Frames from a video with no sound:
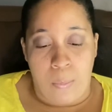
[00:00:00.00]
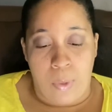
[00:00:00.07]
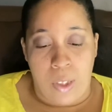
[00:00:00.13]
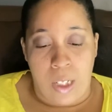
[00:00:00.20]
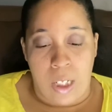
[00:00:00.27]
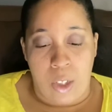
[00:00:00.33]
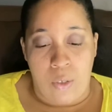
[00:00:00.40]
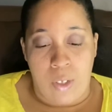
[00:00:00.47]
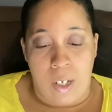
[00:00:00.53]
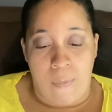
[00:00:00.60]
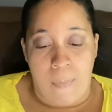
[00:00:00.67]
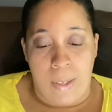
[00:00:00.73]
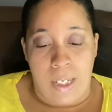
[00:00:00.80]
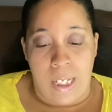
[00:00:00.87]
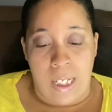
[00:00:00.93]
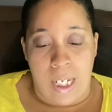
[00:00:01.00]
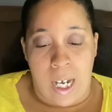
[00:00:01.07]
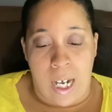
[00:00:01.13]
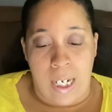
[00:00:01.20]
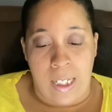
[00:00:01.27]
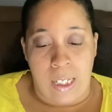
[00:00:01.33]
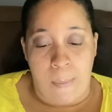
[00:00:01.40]
procedures have been
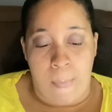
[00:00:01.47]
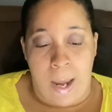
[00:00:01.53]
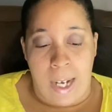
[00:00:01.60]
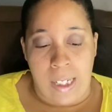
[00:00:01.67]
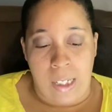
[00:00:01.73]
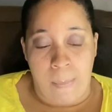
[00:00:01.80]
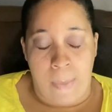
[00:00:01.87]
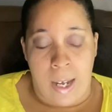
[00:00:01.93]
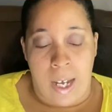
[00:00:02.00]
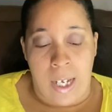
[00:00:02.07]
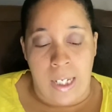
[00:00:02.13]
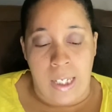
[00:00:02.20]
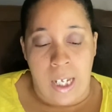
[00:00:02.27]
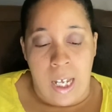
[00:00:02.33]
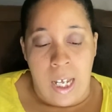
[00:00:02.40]
designed to maximize